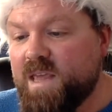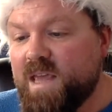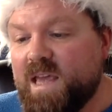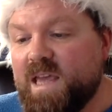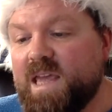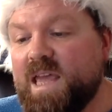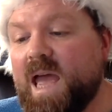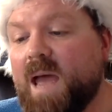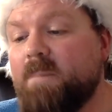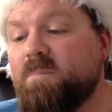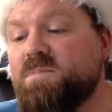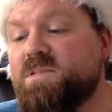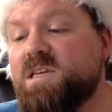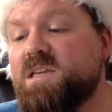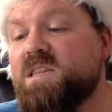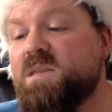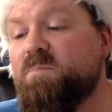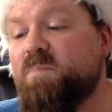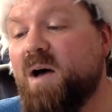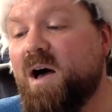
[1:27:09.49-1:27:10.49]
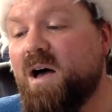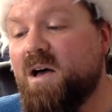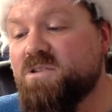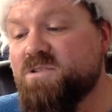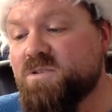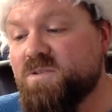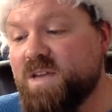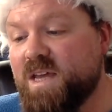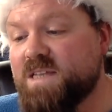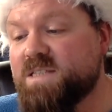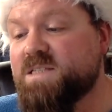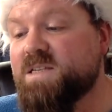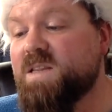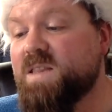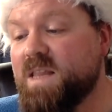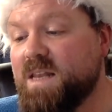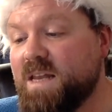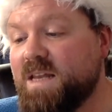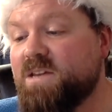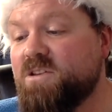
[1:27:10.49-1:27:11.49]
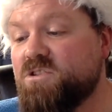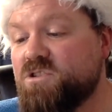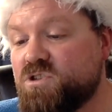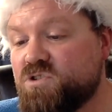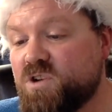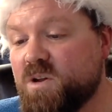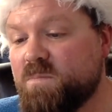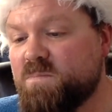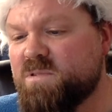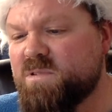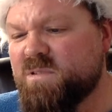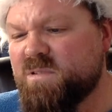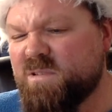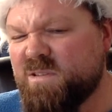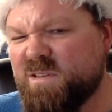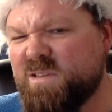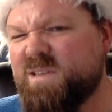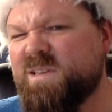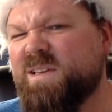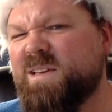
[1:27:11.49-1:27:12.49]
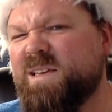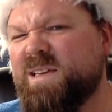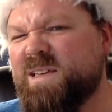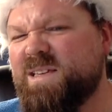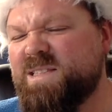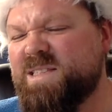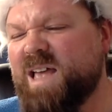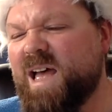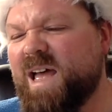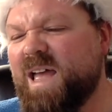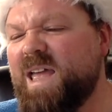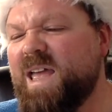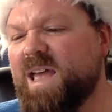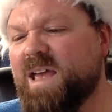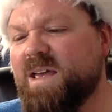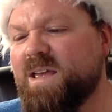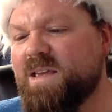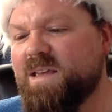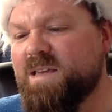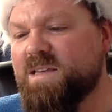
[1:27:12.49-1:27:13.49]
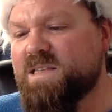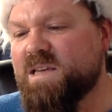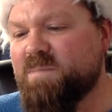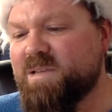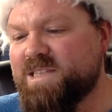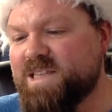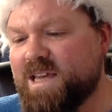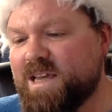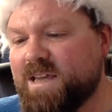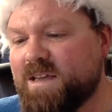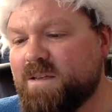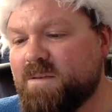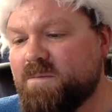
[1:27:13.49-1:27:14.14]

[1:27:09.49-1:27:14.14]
He emptied the parcel next to the linen strips. "Is that it?" said Batik.